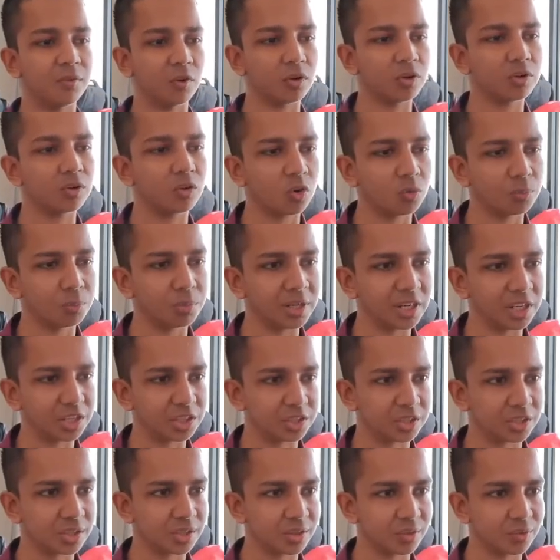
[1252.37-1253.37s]
font
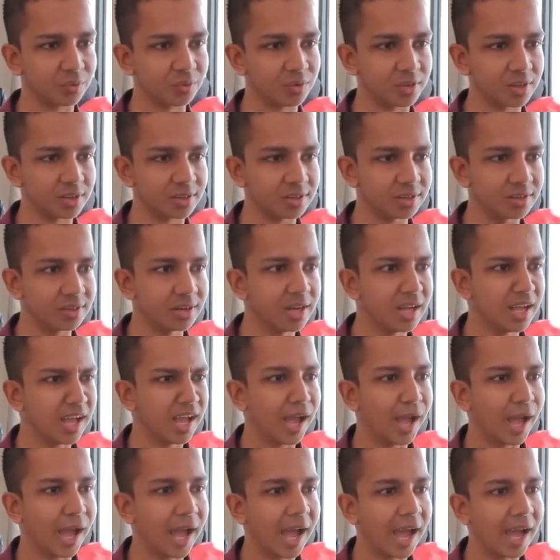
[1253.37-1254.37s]
combinations over here,
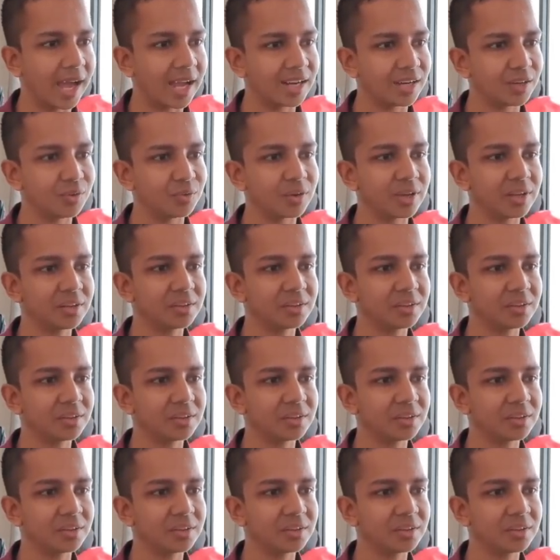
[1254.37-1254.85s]
and you